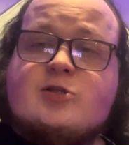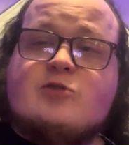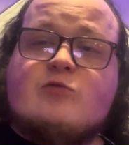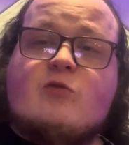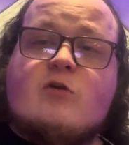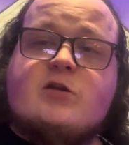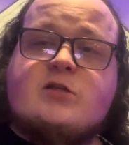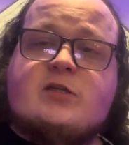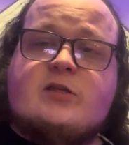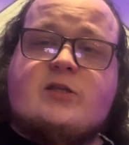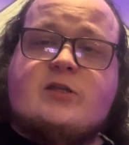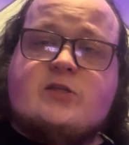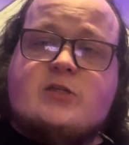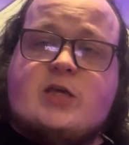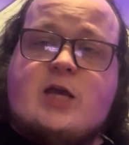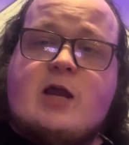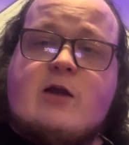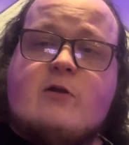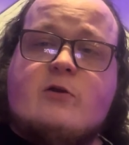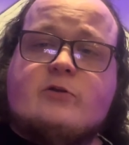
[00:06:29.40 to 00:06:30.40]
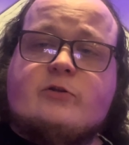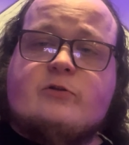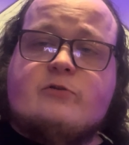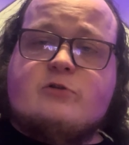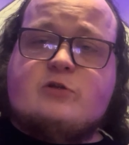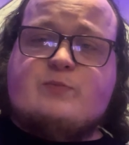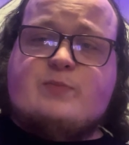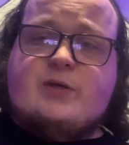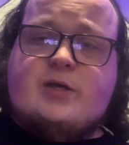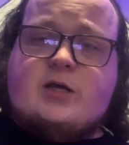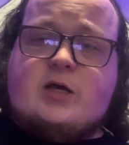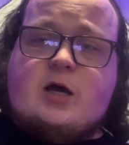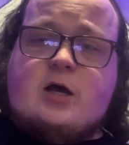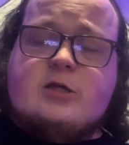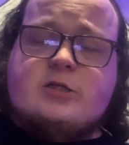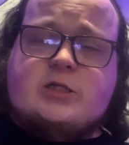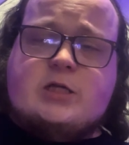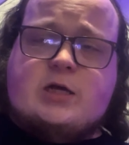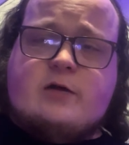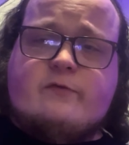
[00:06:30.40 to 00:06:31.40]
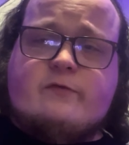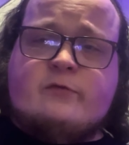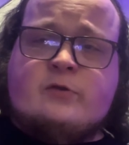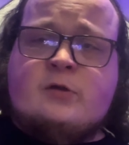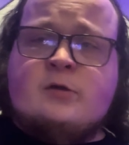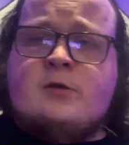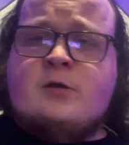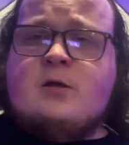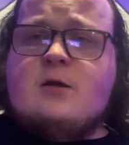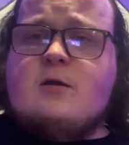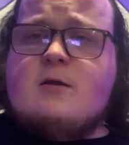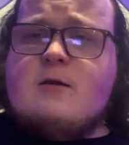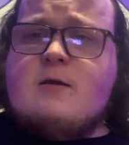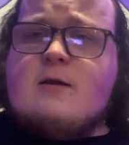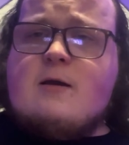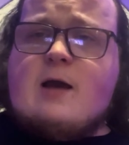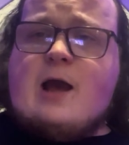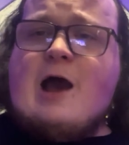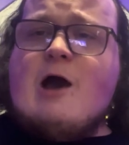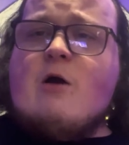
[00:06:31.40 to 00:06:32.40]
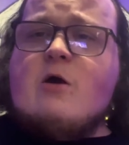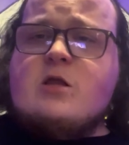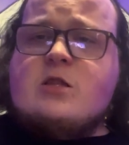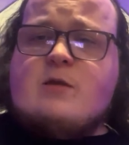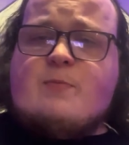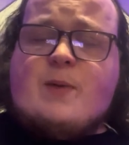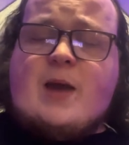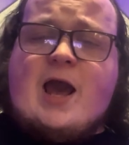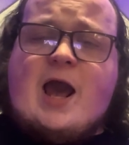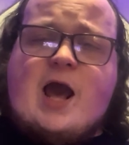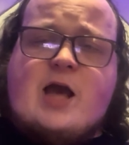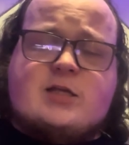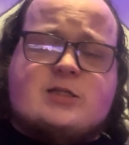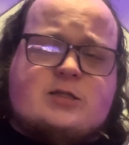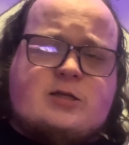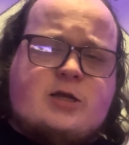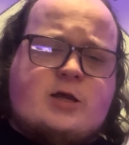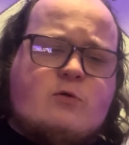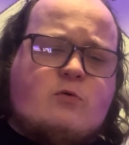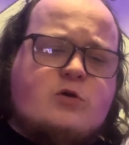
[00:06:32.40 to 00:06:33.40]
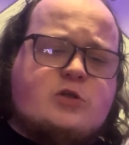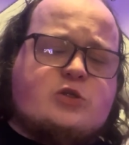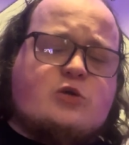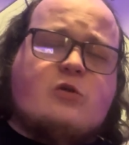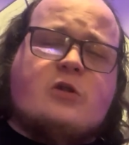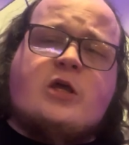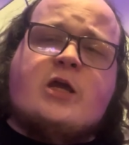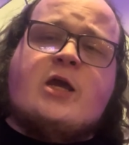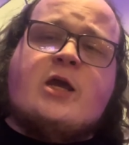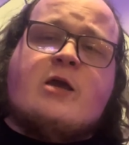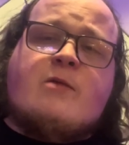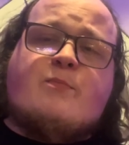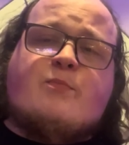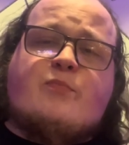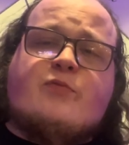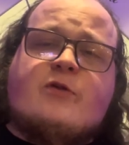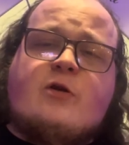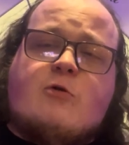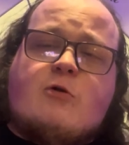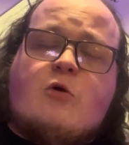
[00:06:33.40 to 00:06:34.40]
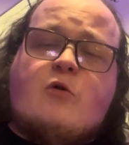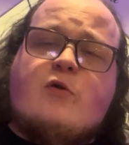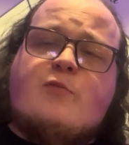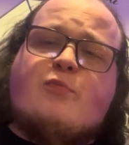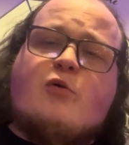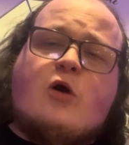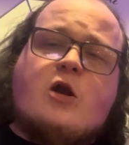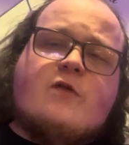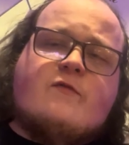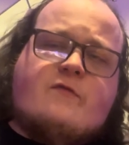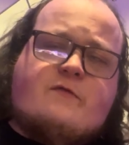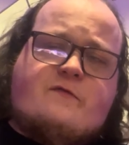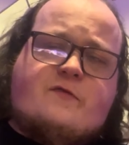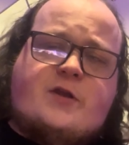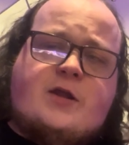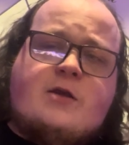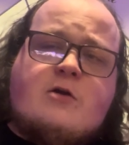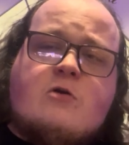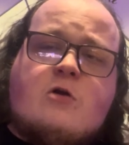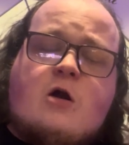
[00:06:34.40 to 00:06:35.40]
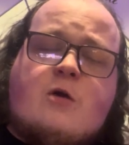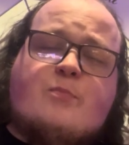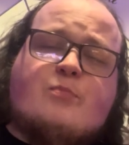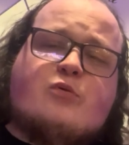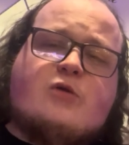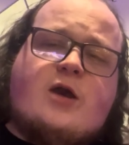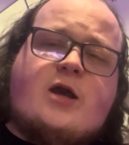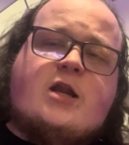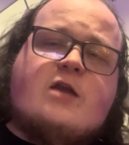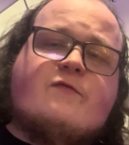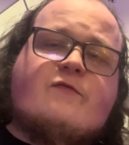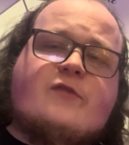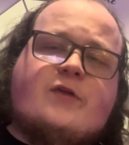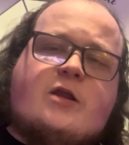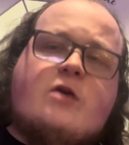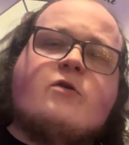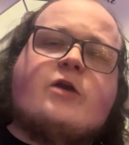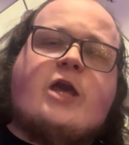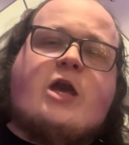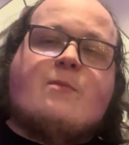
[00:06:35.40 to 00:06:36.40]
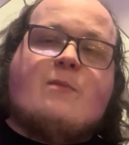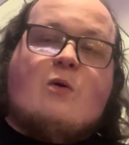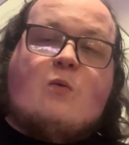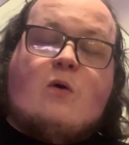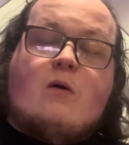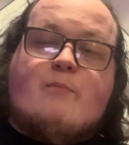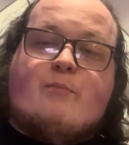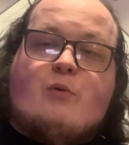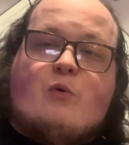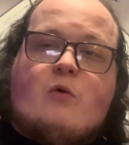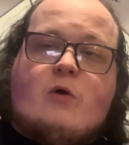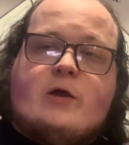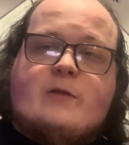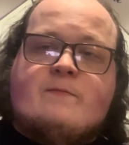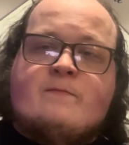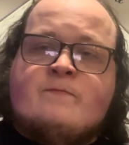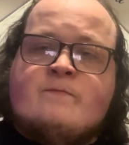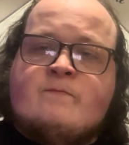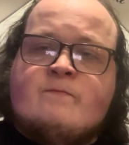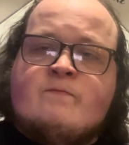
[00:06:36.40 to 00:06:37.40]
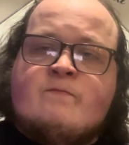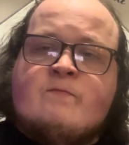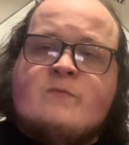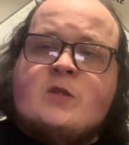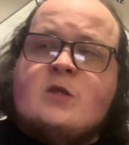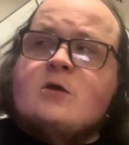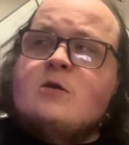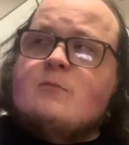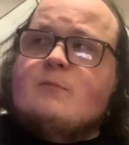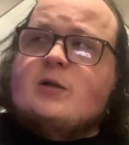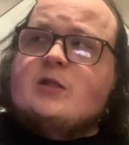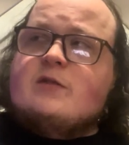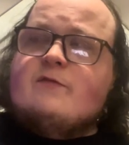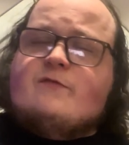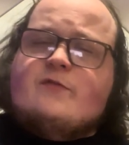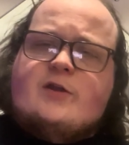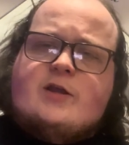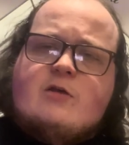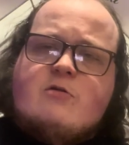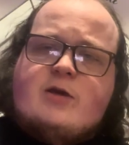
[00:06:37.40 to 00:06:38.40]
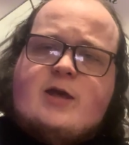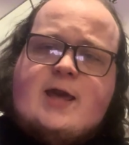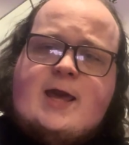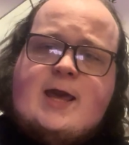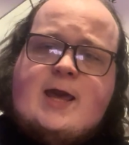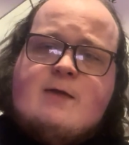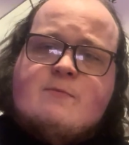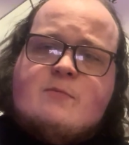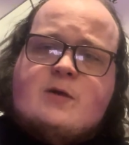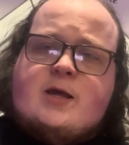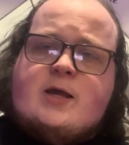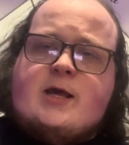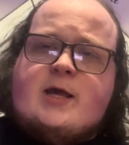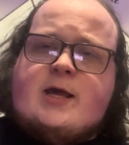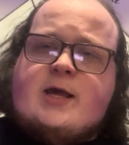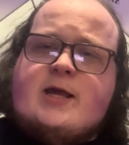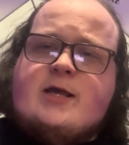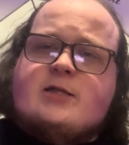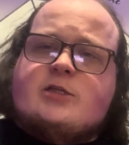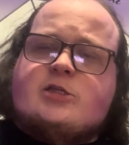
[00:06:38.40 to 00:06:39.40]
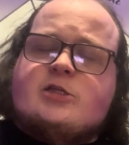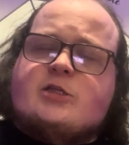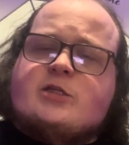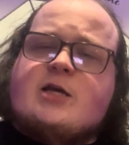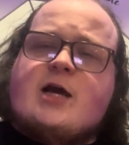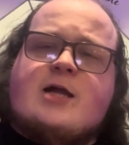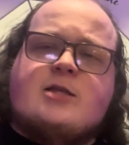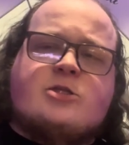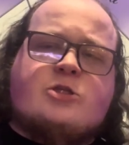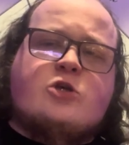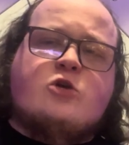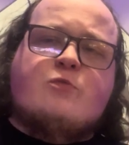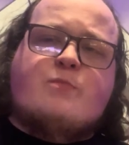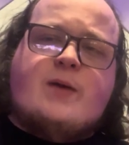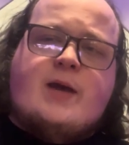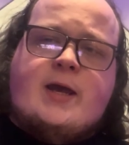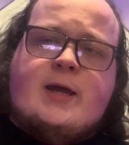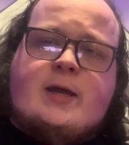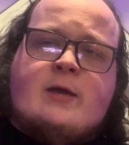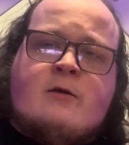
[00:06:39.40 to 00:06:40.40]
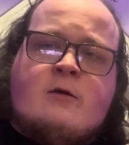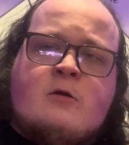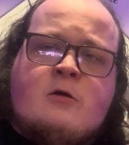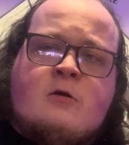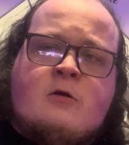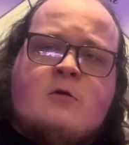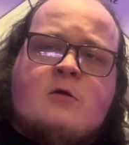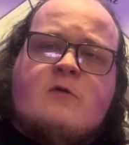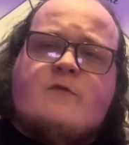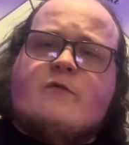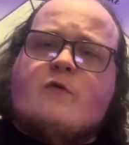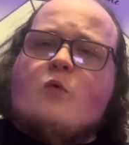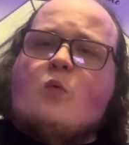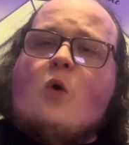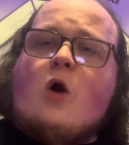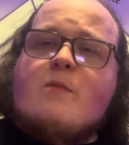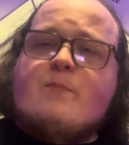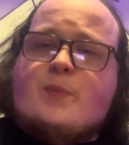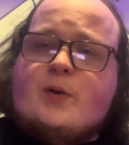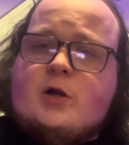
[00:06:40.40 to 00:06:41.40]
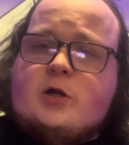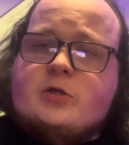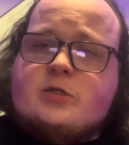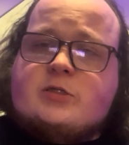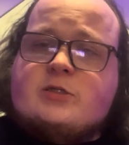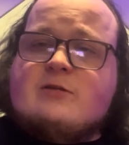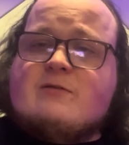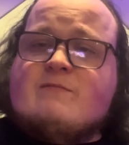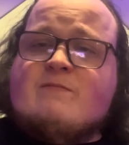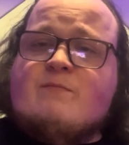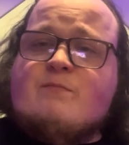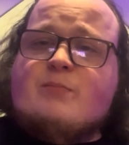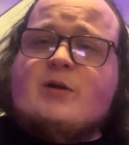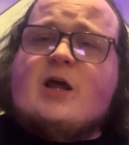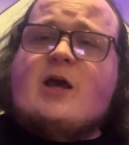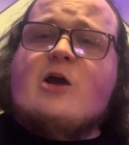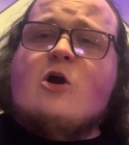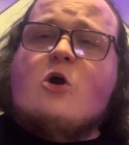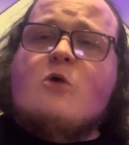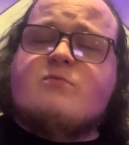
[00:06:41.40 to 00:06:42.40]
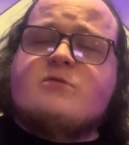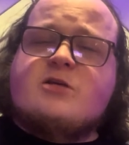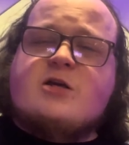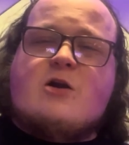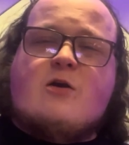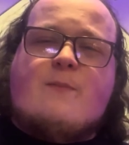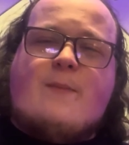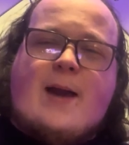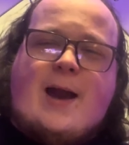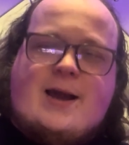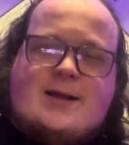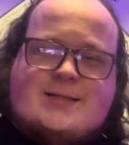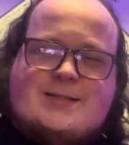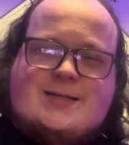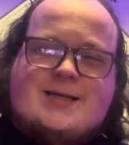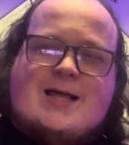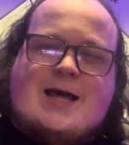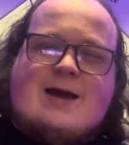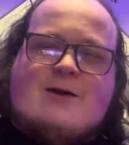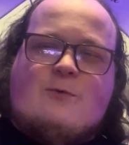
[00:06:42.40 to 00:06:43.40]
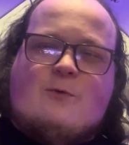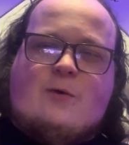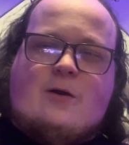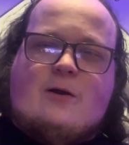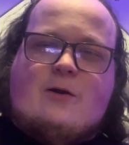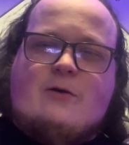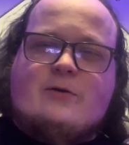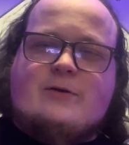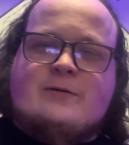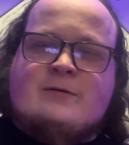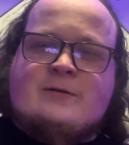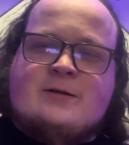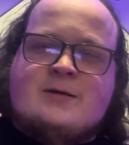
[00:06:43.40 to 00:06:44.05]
stories of these characters because of how in the past it was only they were only part of a video a planned video game at one point. But the video game it just got too big for one person. But I hope to go back to that world